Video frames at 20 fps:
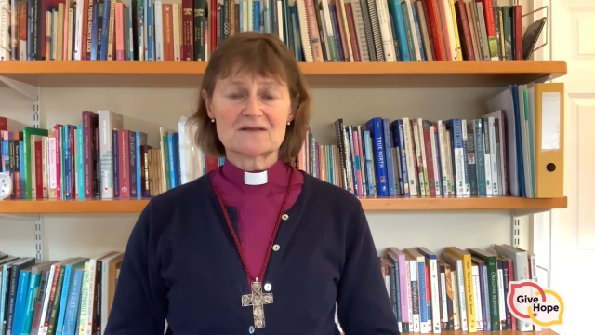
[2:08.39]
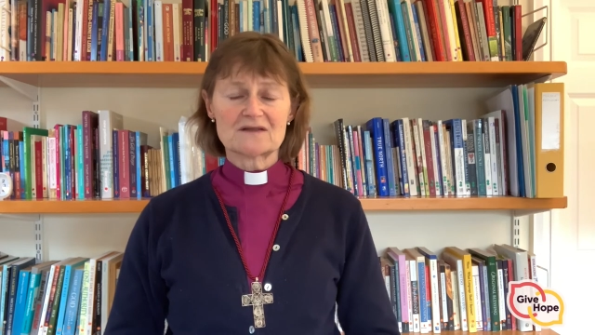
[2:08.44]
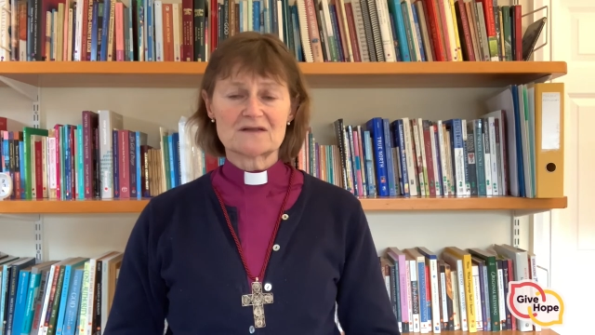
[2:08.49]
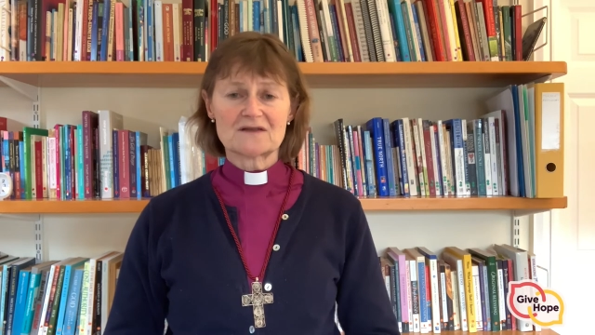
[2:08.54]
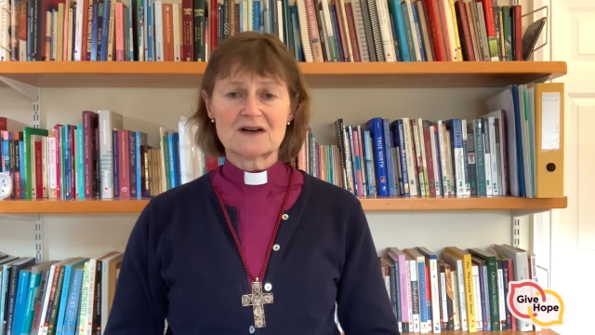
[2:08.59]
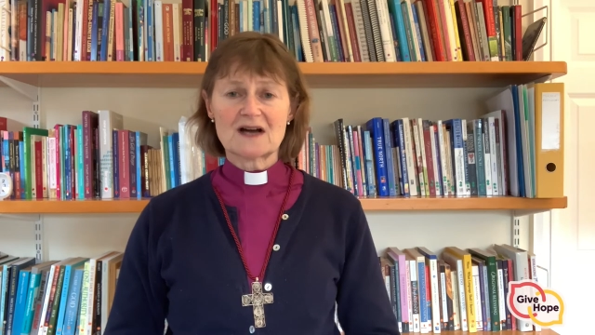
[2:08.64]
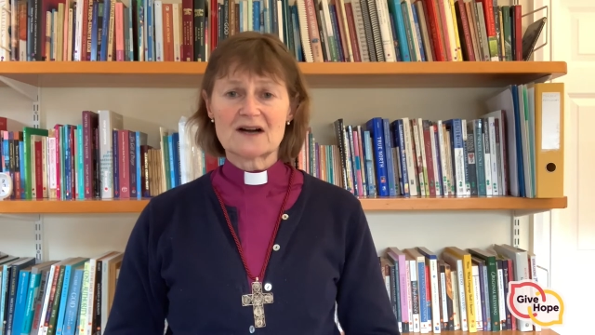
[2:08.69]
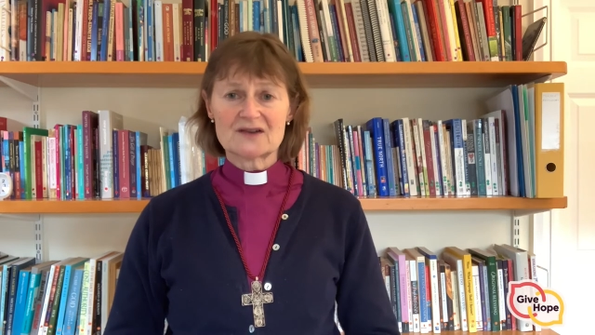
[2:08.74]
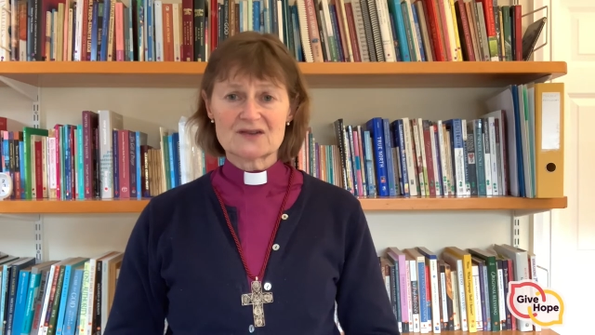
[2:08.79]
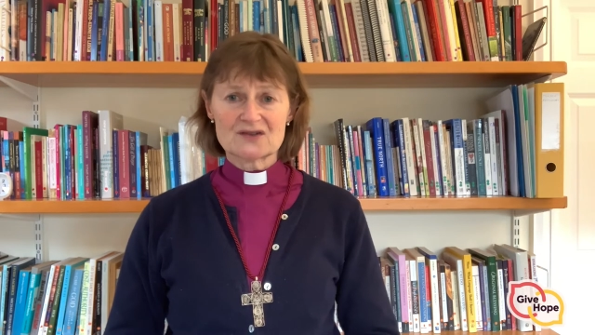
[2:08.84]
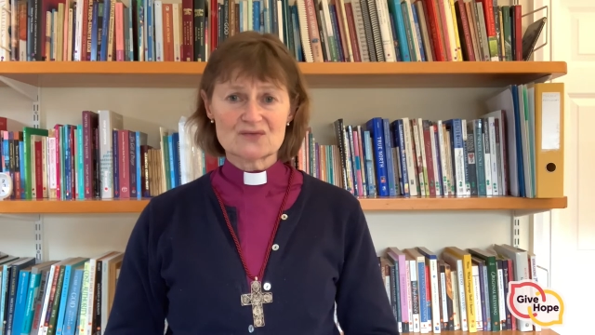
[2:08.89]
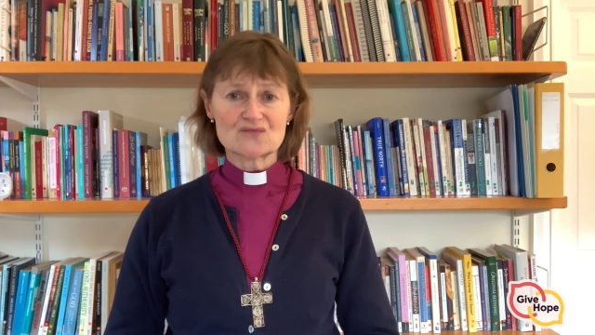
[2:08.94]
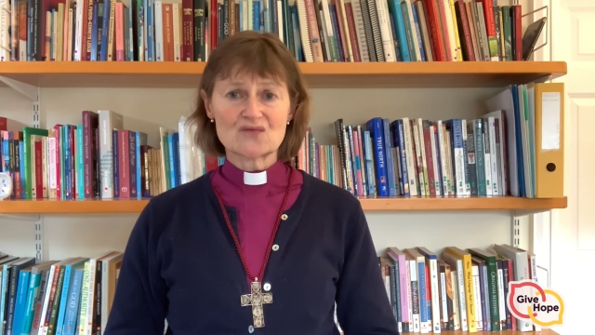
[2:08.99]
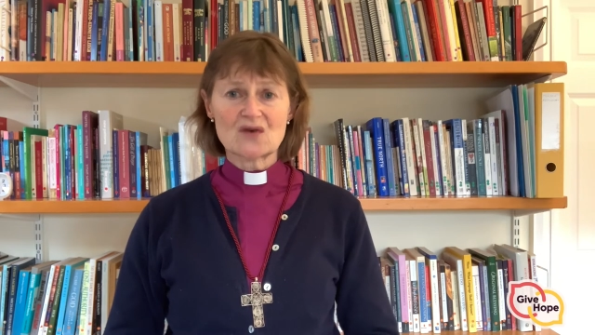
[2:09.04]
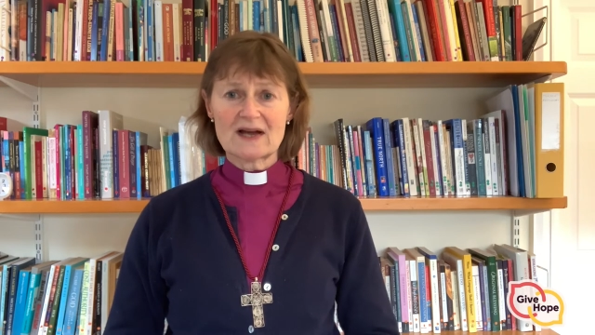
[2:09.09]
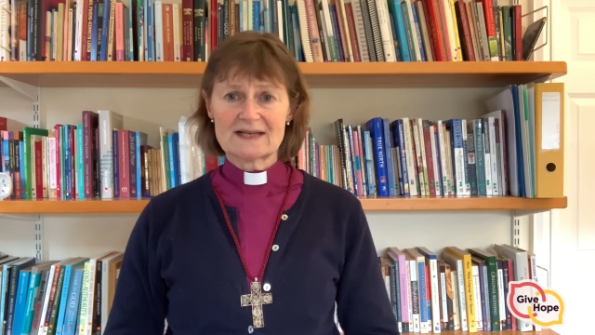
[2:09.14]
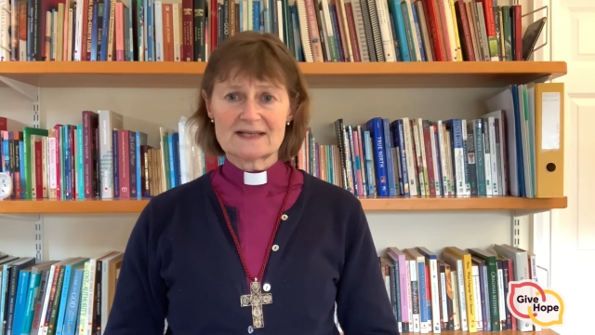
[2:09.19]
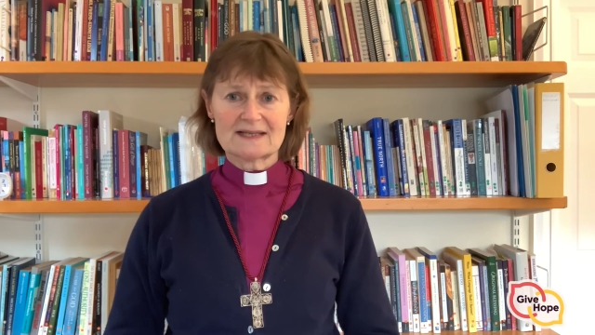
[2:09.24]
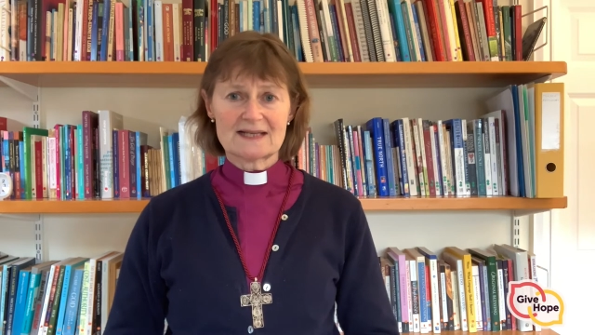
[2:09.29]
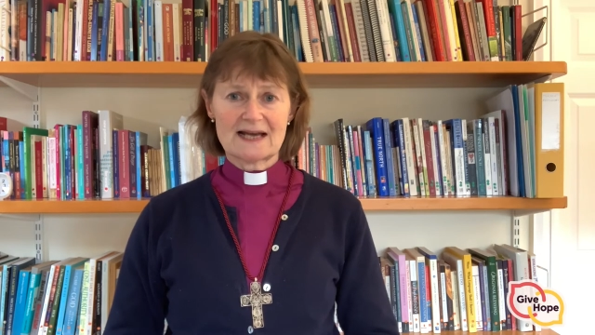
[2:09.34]
the virus
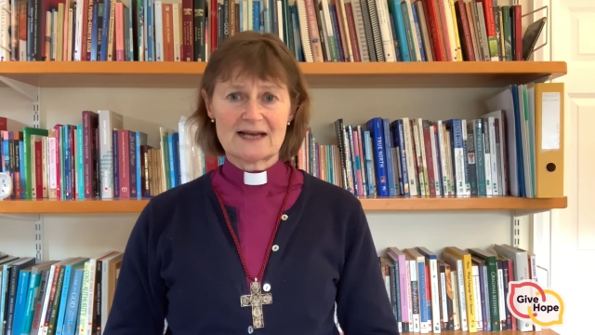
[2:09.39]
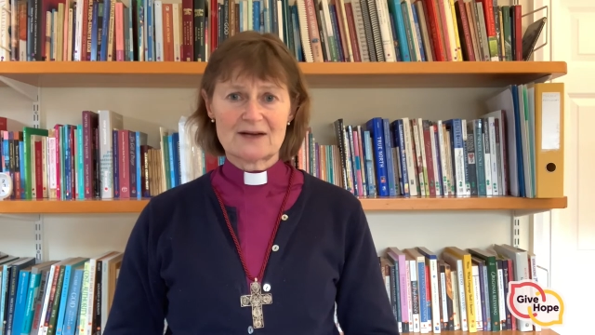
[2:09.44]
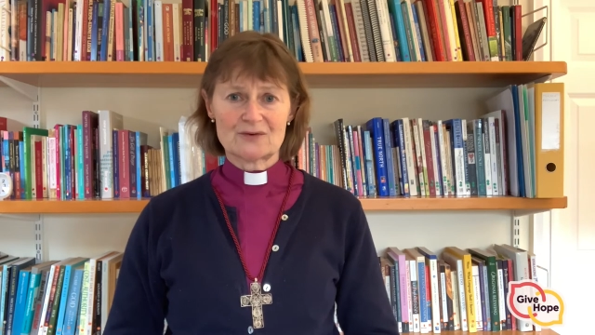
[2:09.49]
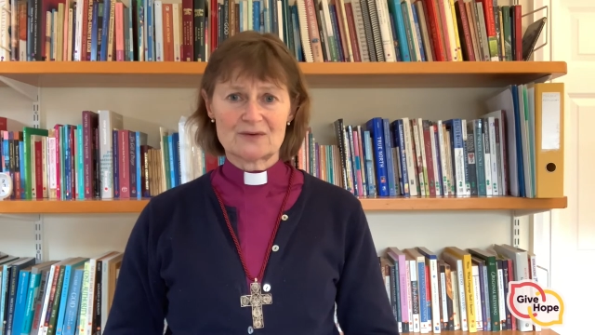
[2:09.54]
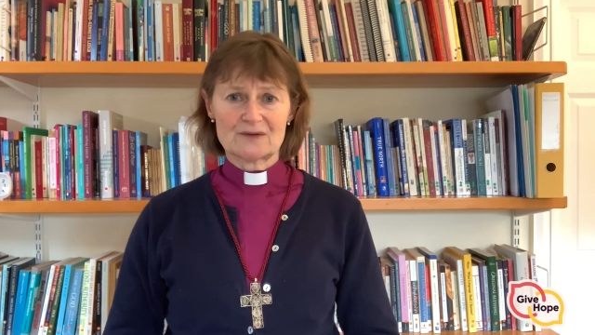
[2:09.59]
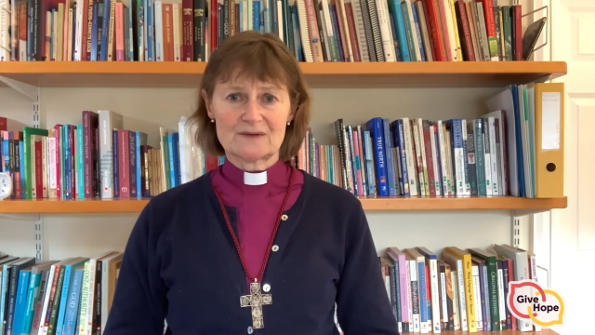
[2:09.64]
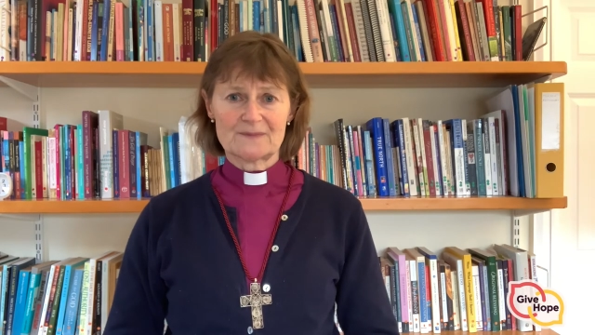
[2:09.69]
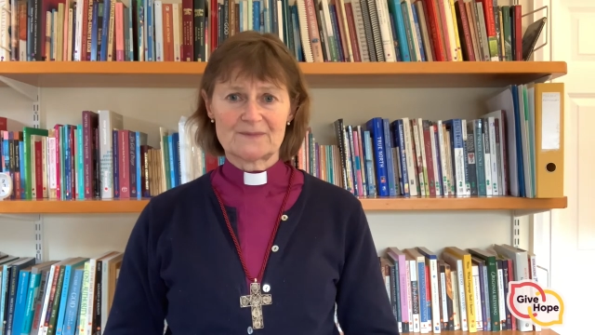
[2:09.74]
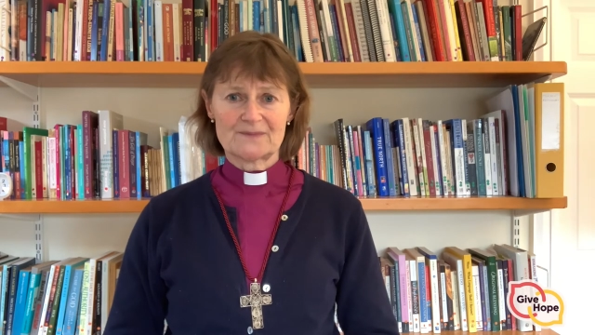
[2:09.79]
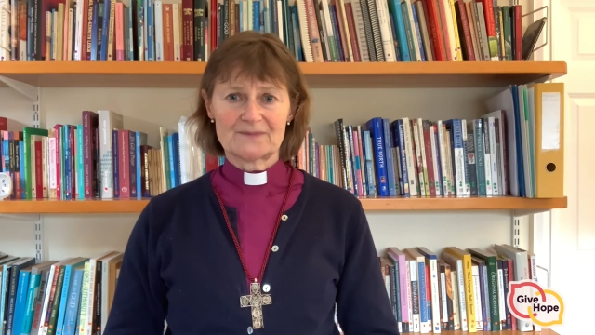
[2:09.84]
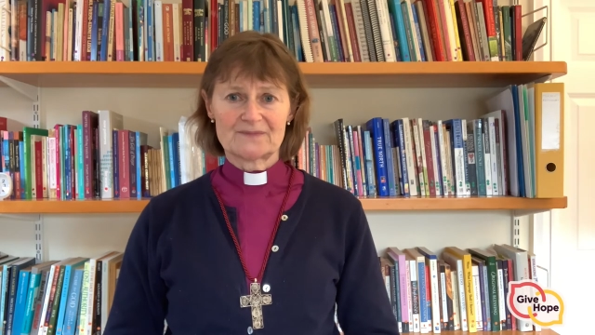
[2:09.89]
right down.